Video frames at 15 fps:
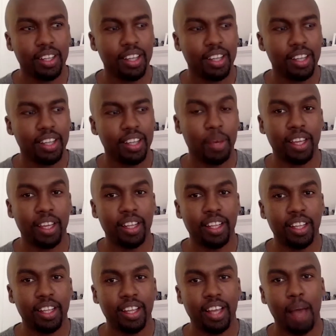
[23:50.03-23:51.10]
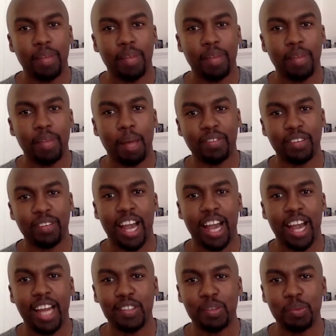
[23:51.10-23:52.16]
I mean, I'm, I'm looking for
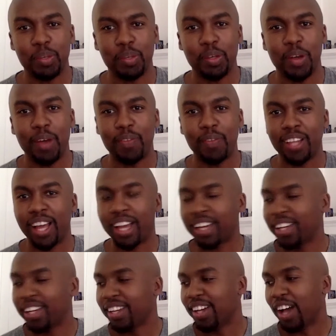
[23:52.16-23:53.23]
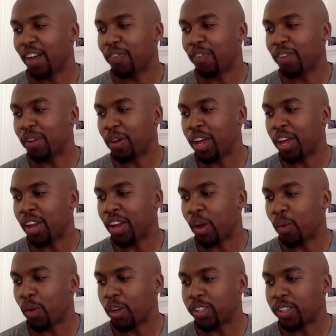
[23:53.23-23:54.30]
guidance from you. I feel like I feel, in
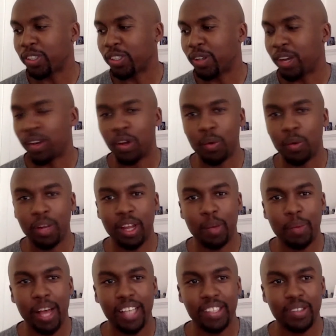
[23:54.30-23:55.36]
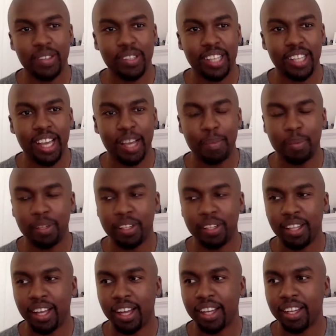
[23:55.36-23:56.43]
our work too. I don't know what El Paso is like, but
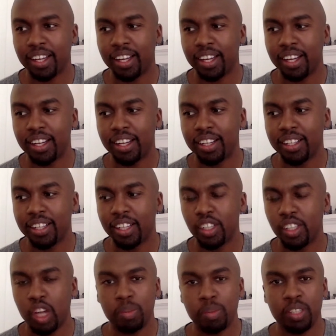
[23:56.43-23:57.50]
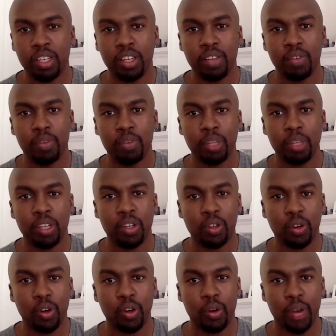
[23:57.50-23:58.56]
like uh, in terms of
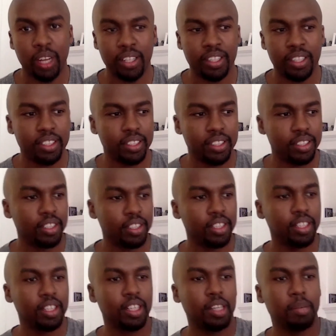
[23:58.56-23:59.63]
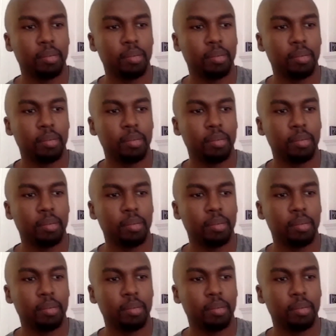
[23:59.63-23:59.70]
political correctness. Uh-huh.